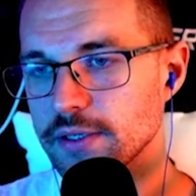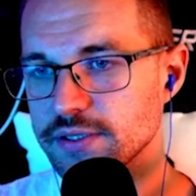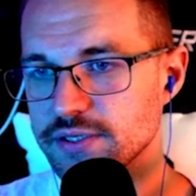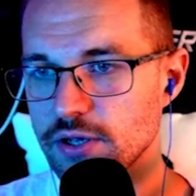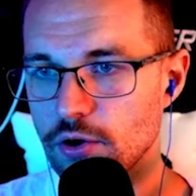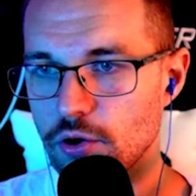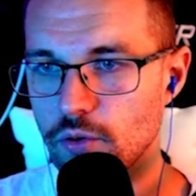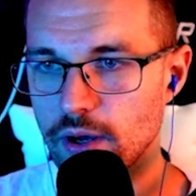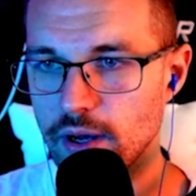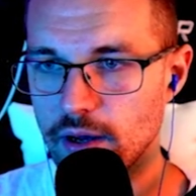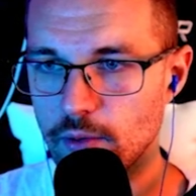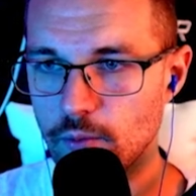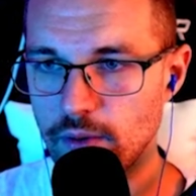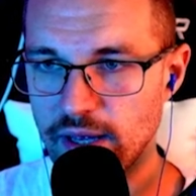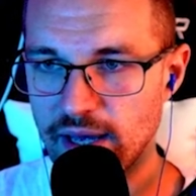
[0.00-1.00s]

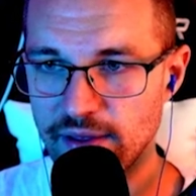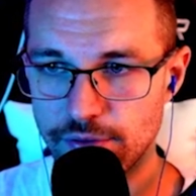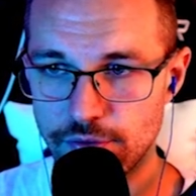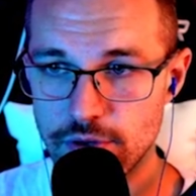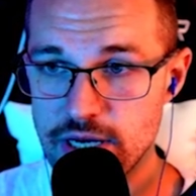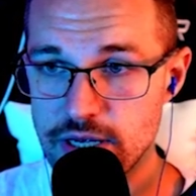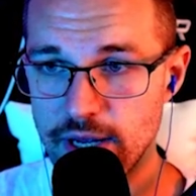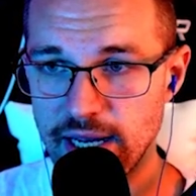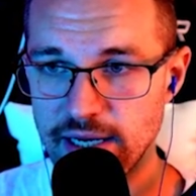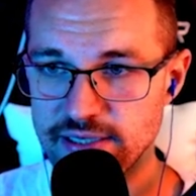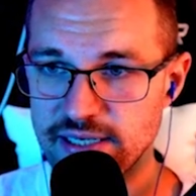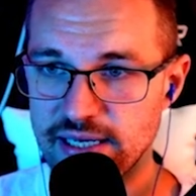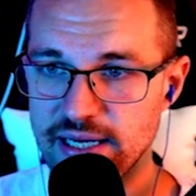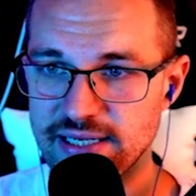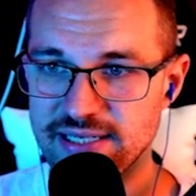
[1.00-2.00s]
So at 3, you gain a
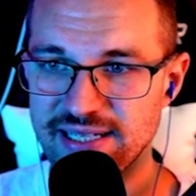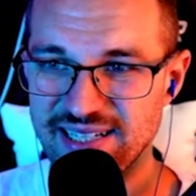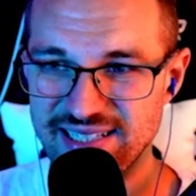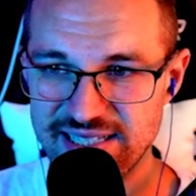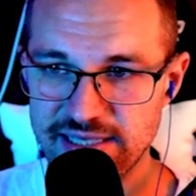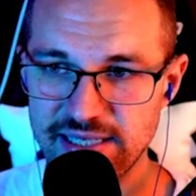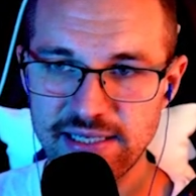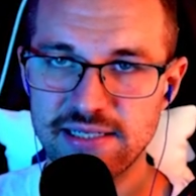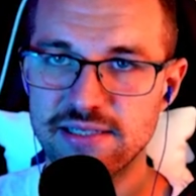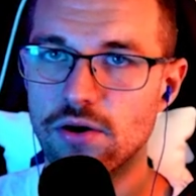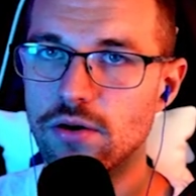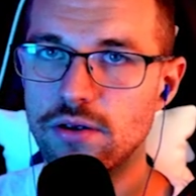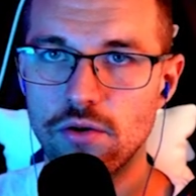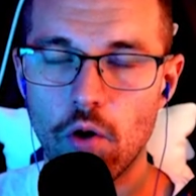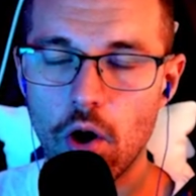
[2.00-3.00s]
TX, and then 6,
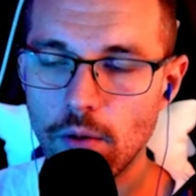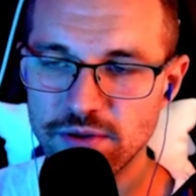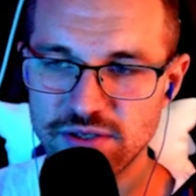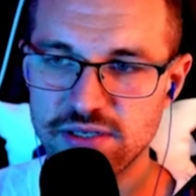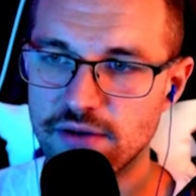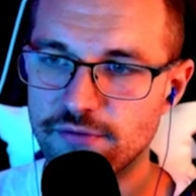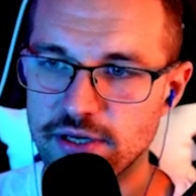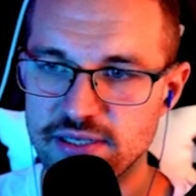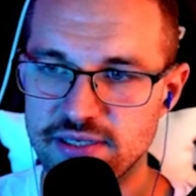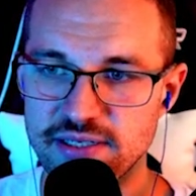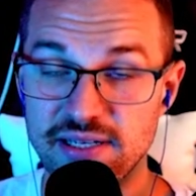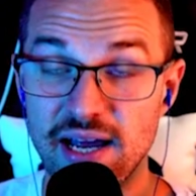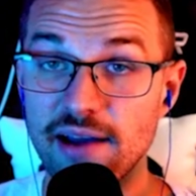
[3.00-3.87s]
you almost never hit 6.